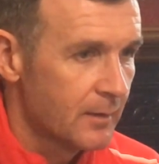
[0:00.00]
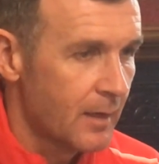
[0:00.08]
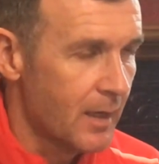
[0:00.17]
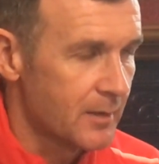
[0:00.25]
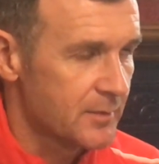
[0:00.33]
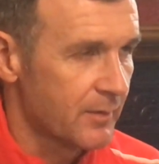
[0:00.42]

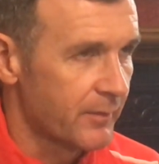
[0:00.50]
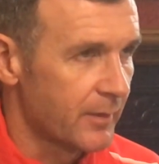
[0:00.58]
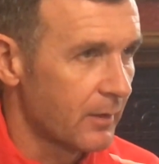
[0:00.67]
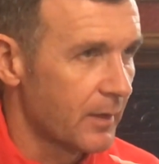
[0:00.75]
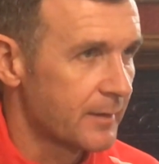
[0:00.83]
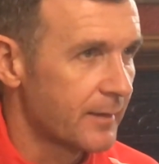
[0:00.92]
Hearts have a
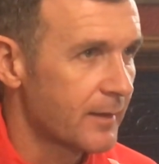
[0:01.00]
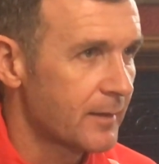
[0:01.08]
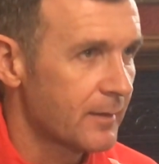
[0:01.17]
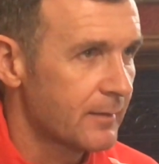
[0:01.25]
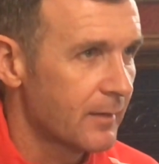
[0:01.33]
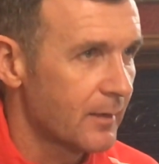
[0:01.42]
real
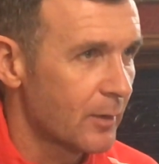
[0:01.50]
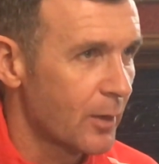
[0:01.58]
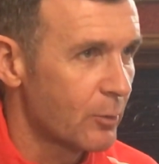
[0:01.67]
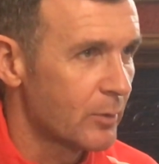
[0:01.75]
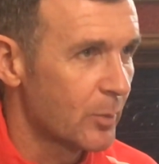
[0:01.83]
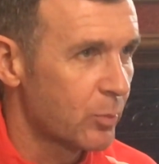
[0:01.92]
identity of
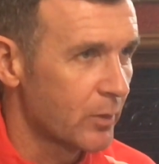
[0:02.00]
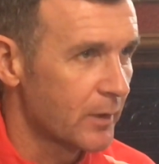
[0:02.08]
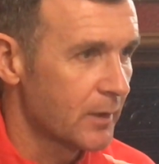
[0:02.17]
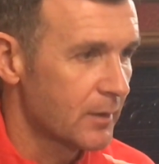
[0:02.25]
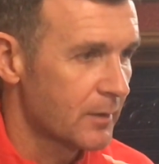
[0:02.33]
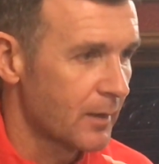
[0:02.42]
how they
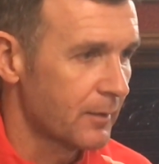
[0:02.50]
play.